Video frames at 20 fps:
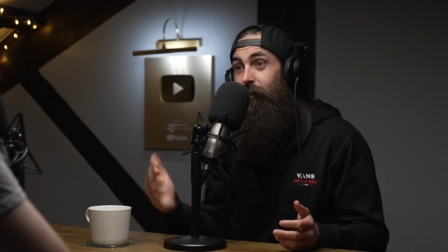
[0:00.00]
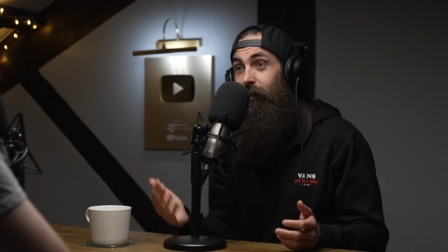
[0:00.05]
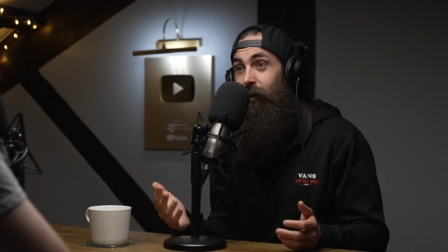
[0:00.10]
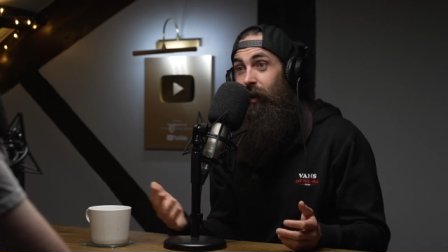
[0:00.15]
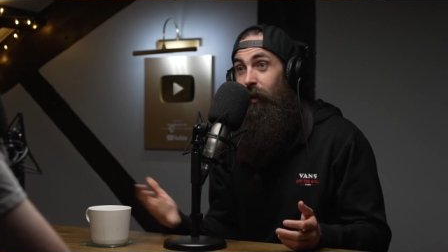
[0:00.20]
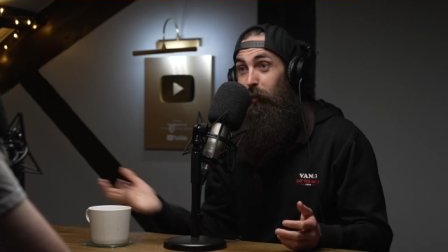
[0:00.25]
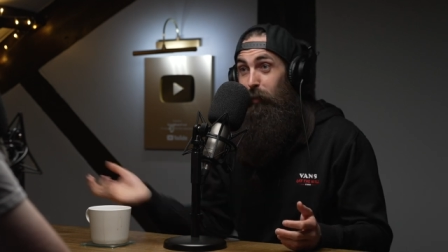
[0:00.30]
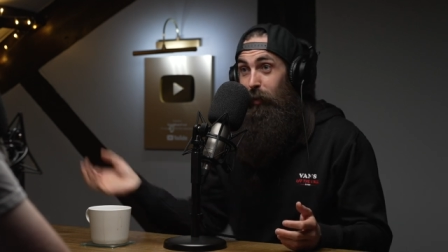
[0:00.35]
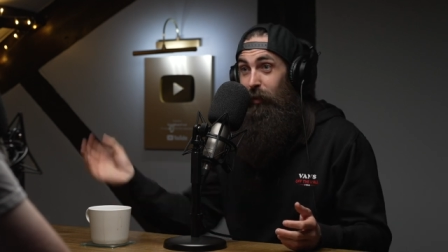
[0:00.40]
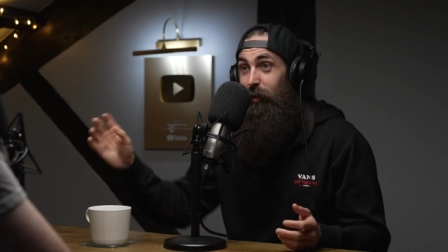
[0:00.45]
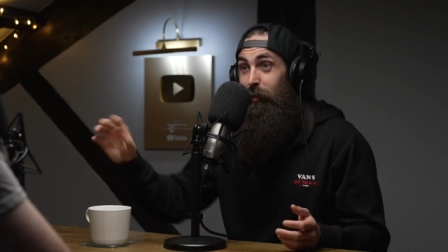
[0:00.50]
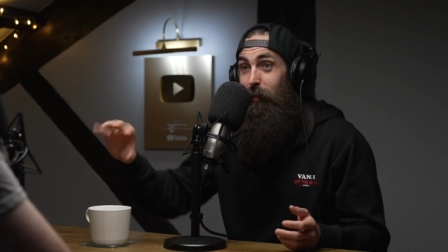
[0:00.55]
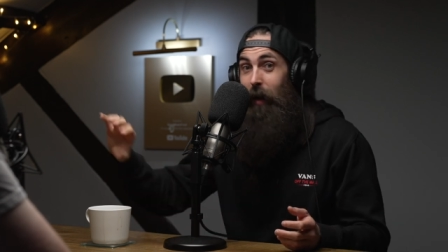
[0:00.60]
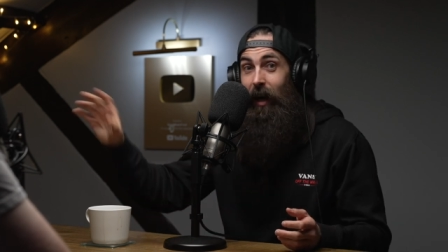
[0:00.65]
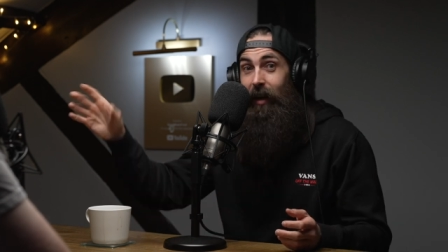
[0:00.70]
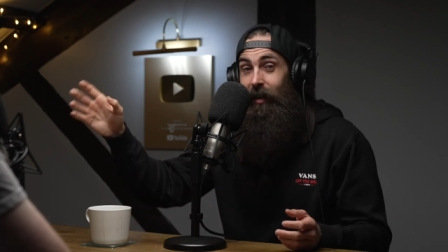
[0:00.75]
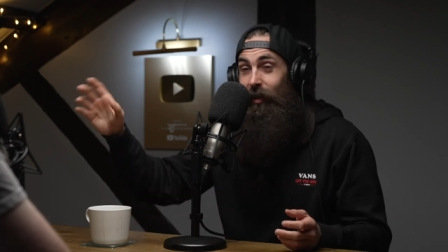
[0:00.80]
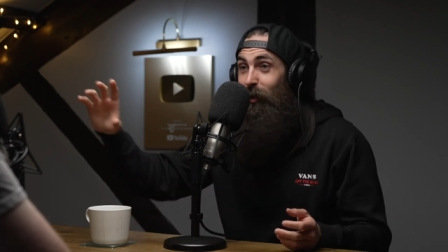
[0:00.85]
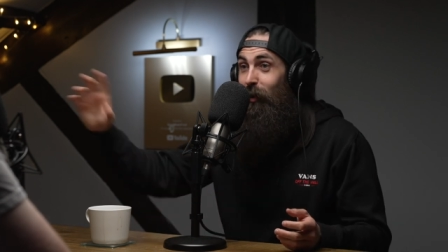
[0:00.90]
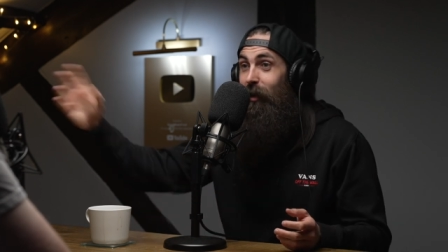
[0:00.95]
and put some
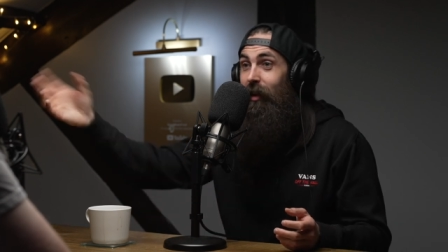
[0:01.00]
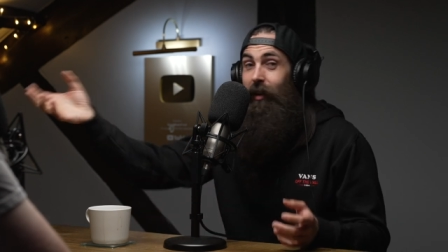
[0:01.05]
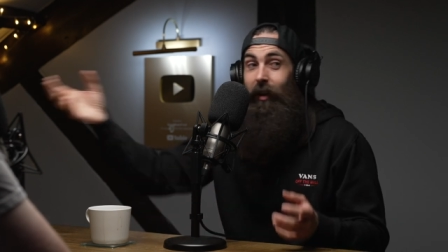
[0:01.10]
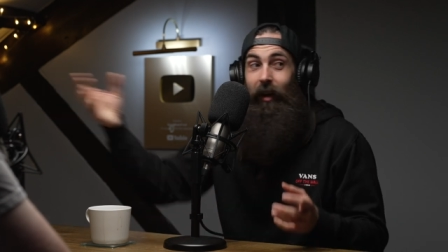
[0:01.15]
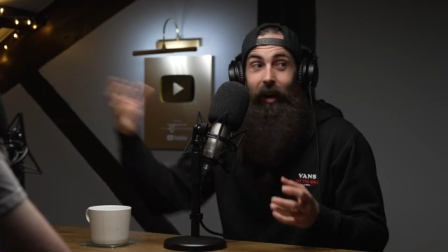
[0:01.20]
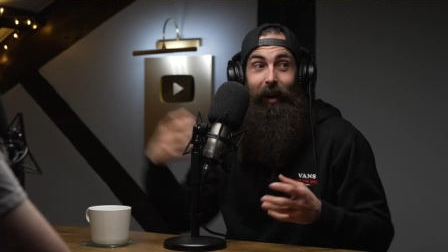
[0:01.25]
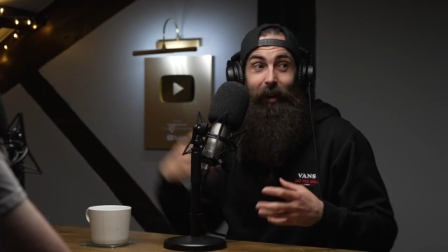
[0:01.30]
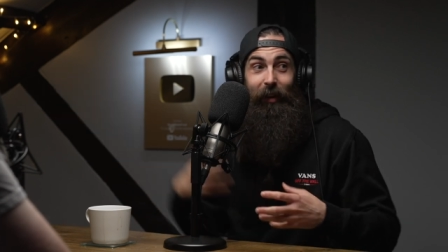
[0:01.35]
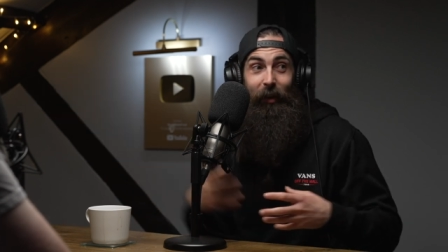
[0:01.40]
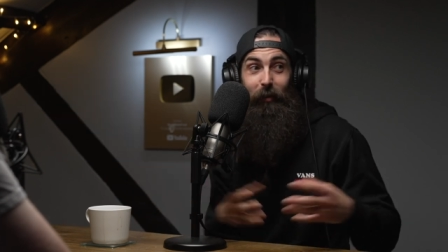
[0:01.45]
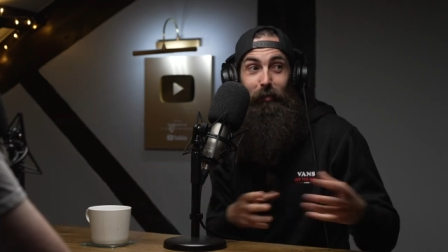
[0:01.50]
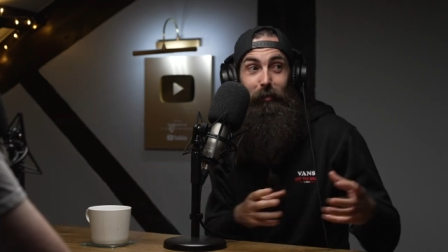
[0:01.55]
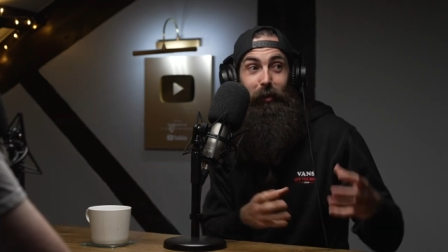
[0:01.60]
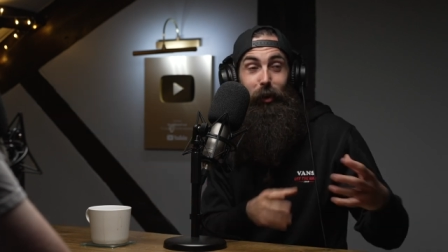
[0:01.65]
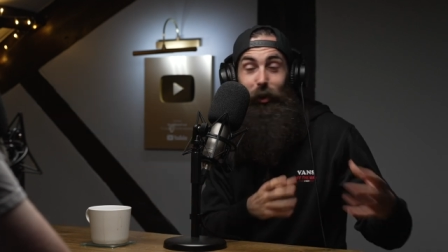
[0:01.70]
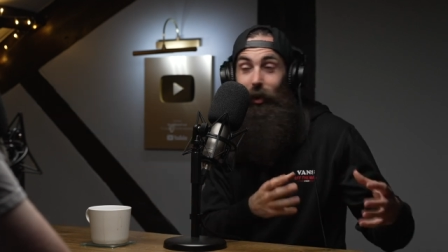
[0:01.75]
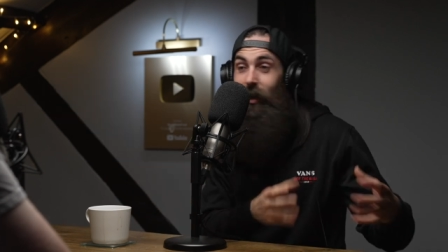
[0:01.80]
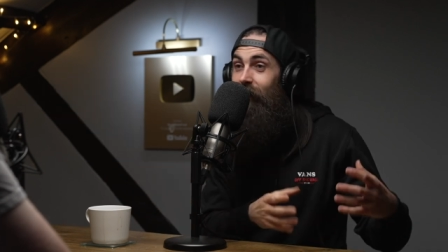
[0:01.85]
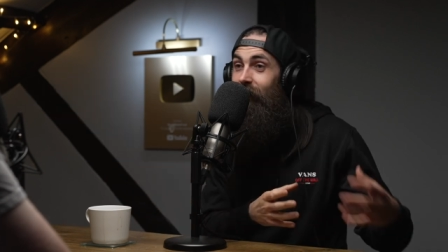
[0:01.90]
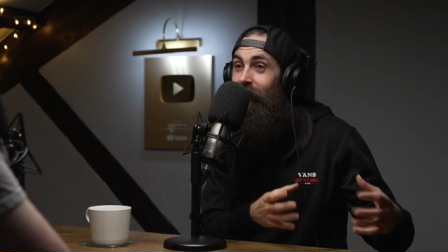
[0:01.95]
ice. You know, you that the
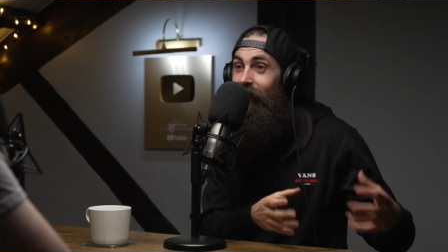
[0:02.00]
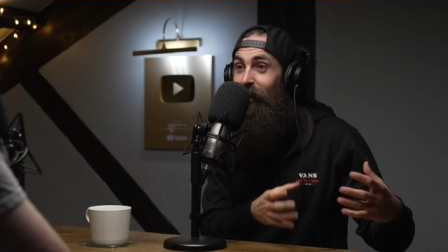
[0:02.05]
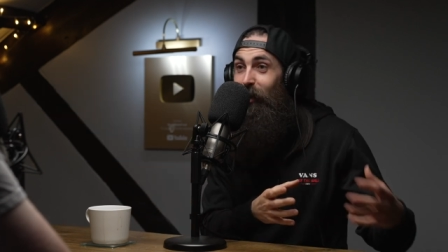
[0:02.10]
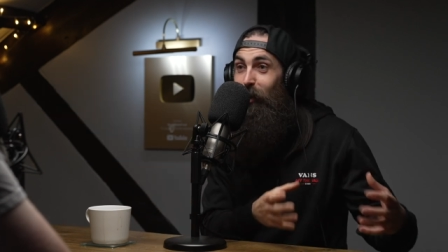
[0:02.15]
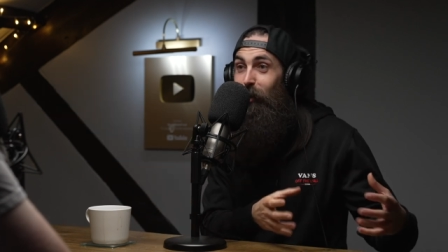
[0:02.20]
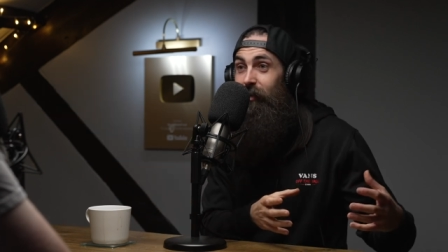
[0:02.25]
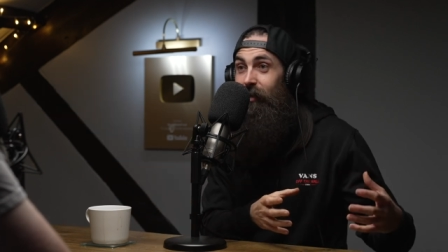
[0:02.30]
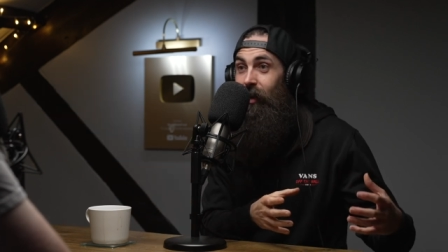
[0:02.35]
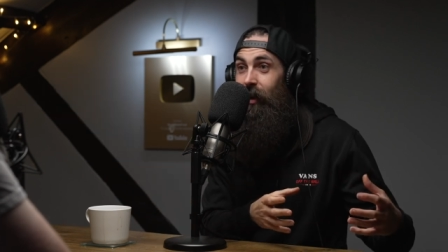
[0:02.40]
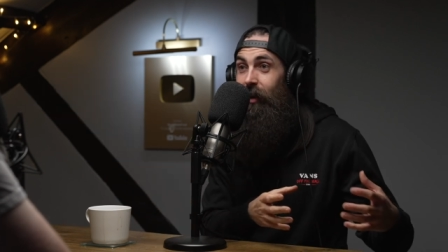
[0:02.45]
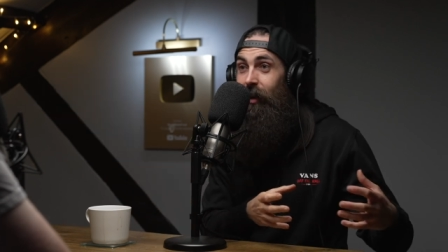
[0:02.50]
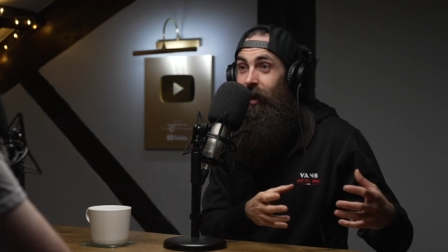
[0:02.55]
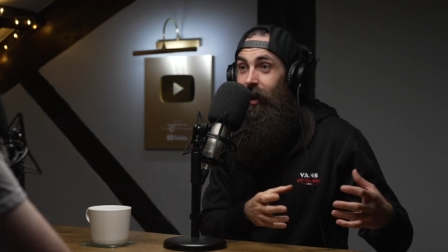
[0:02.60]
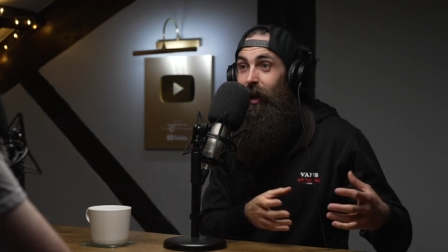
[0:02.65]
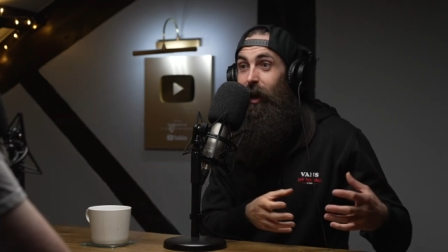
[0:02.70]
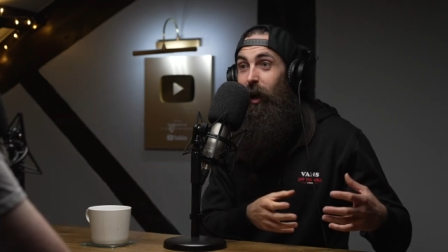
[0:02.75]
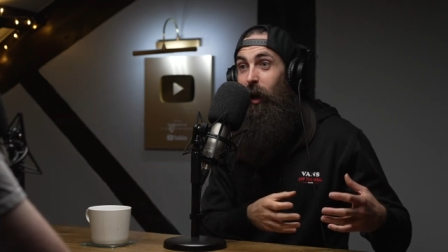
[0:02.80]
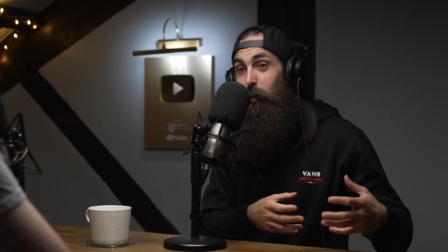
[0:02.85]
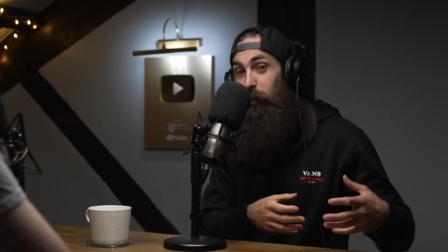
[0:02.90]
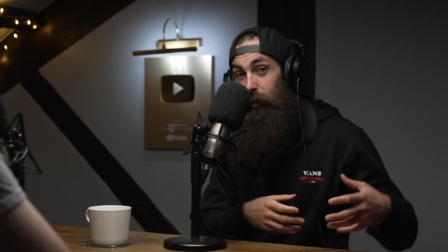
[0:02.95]
machine at the yeah, hotel. Yeah.
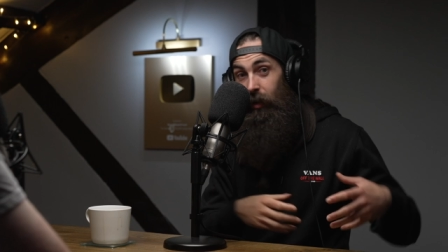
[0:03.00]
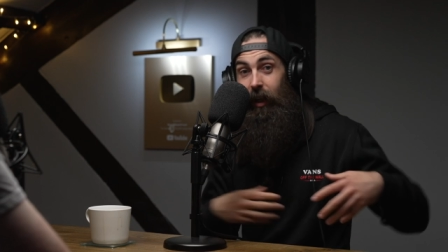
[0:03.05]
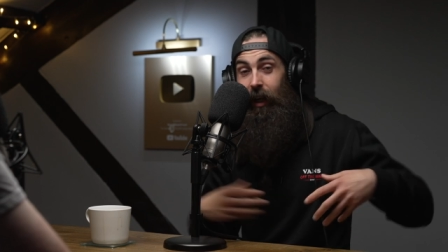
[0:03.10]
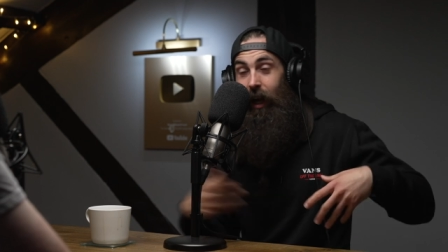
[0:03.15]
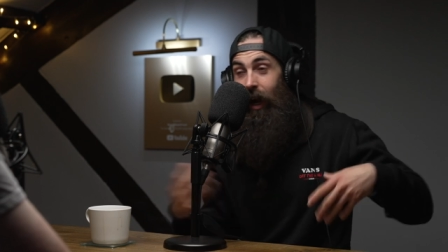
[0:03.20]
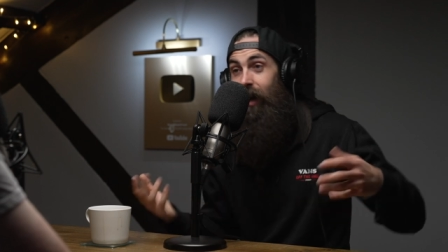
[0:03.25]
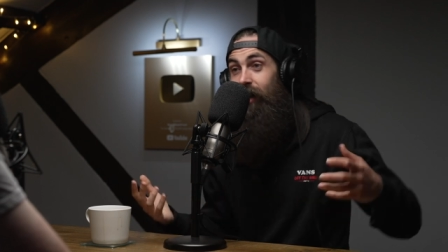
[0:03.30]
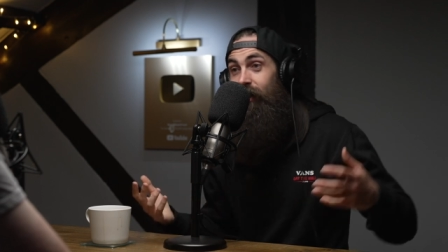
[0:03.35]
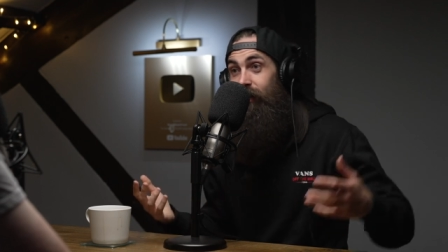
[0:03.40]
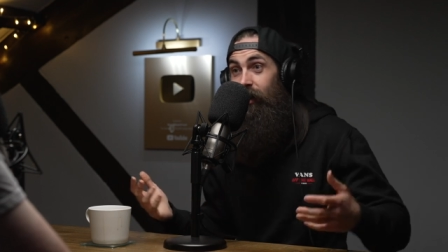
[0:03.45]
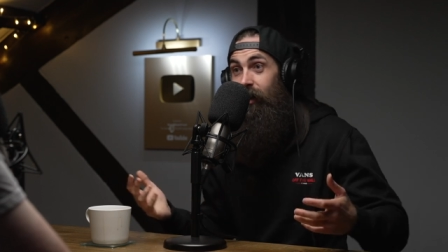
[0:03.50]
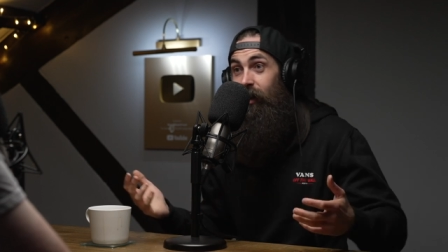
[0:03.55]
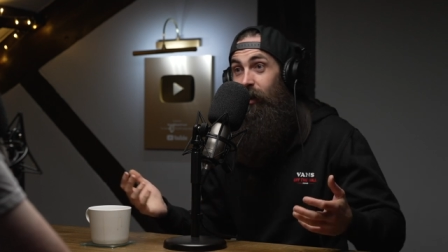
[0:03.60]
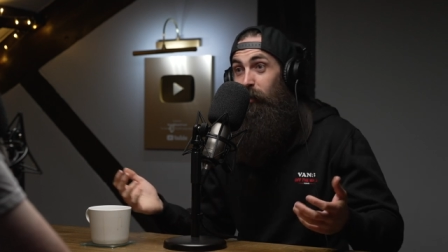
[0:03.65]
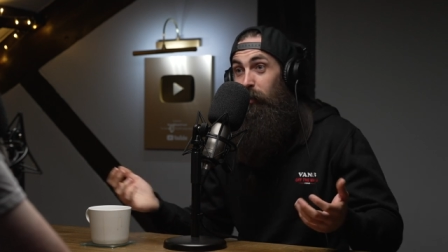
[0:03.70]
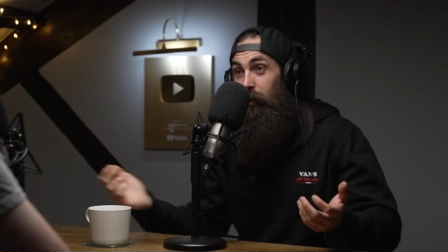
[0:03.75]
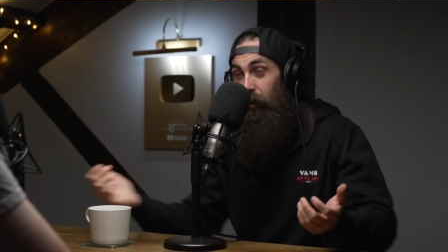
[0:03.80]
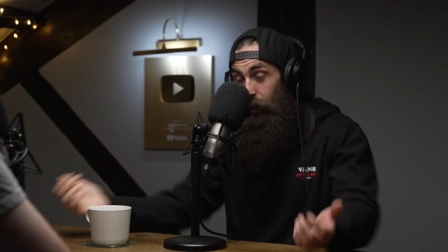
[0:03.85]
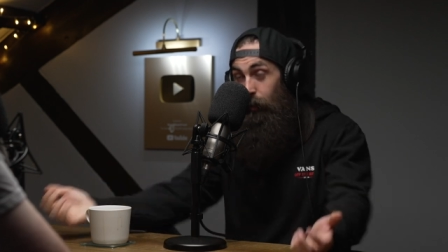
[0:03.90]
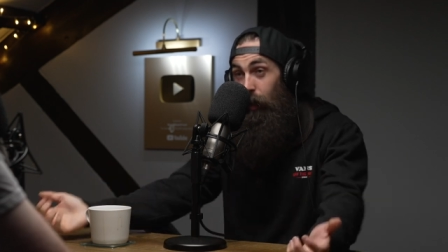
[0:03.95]
Put like ice in it
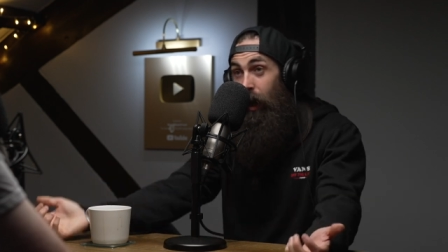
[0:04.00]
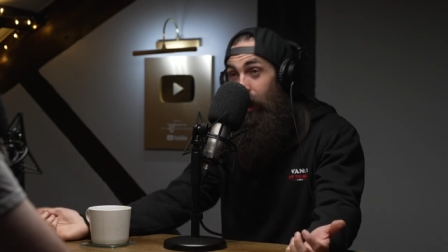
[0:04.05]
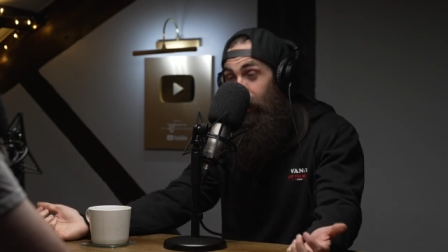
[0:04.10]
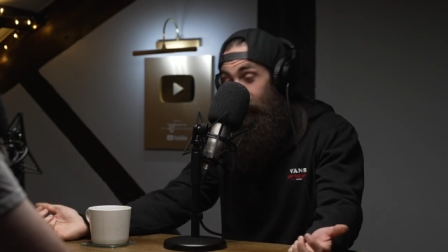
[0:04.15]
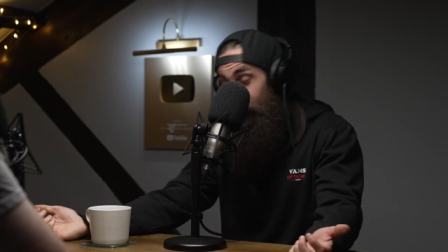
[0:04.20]
and put like my hands